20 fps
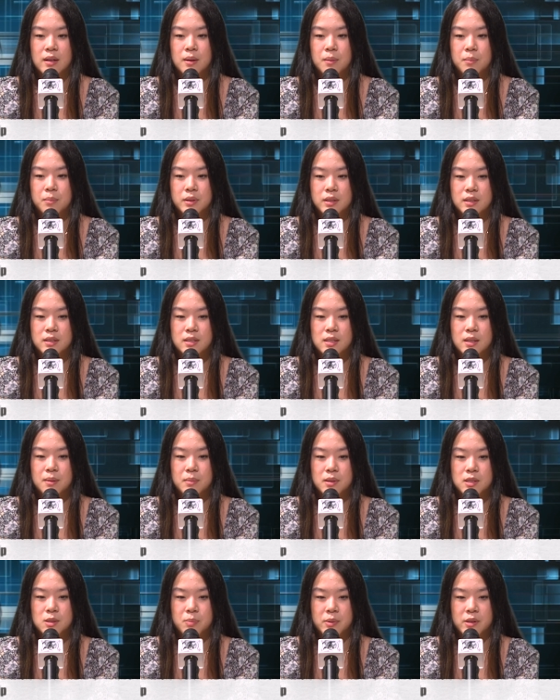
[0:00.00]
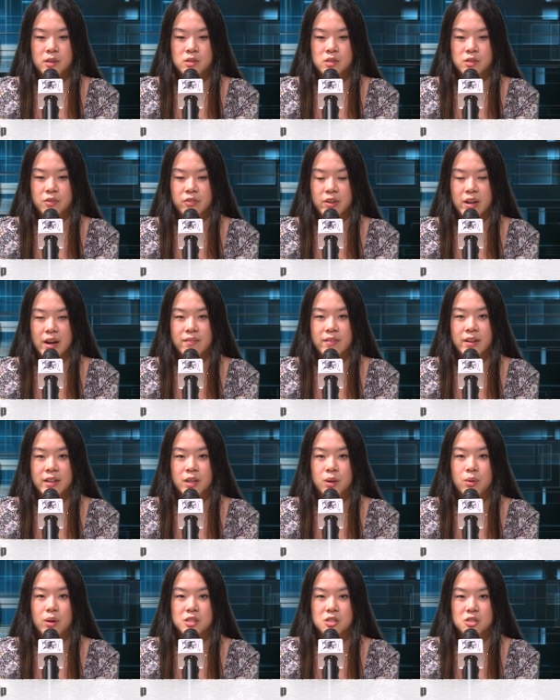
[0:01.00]
Please see Miss Pierce if you have
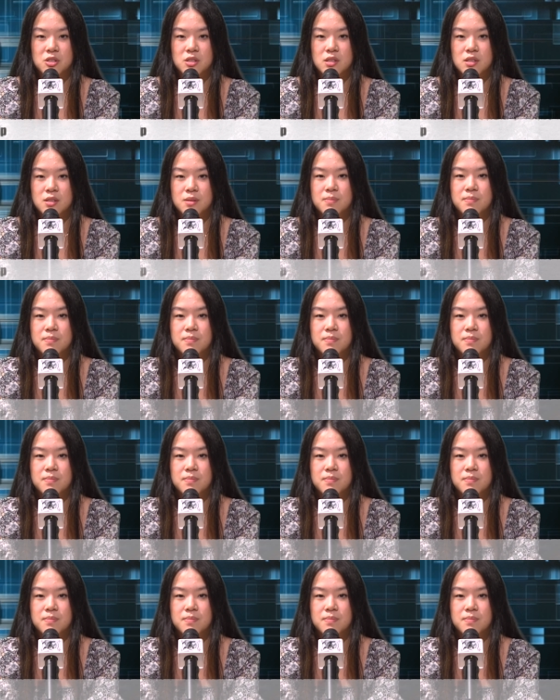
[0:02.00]
any questions.